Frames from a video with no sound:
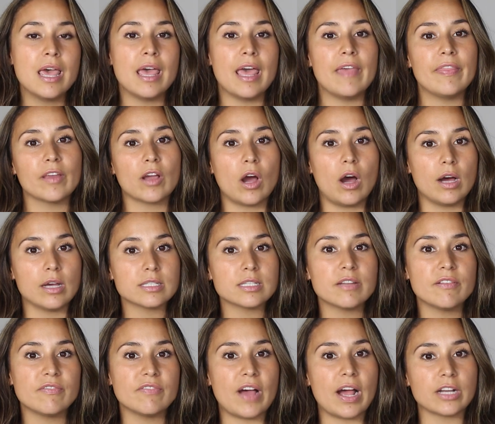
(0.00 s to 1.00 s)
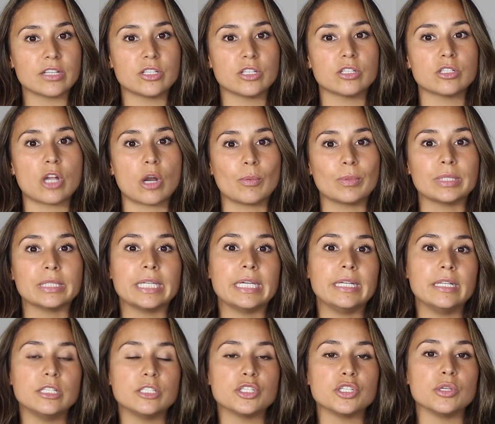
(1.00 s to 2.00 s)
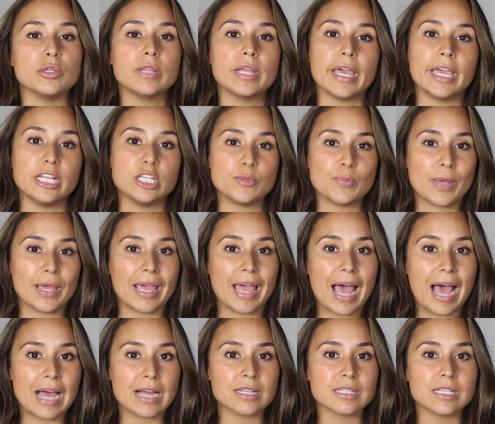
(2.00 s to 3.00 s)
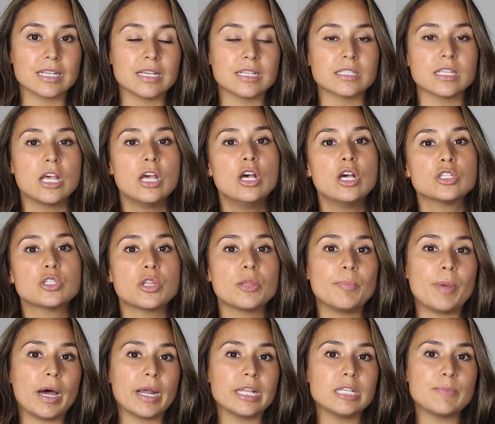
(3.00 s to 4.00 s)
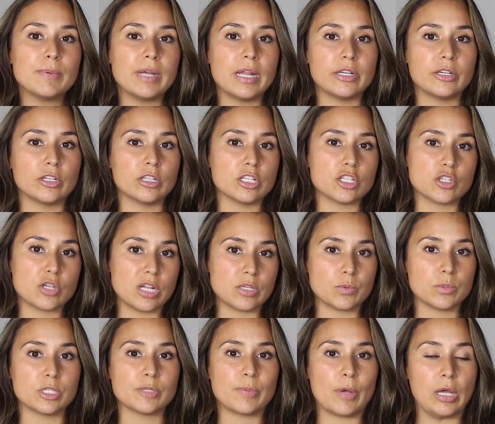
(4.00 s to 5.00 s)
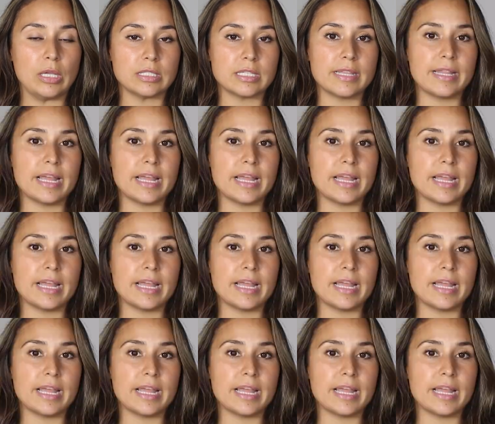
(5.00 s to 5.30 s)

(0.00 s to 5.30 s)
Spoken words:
and the causative factors are related to the HPA axis, so the body's been under a stress response,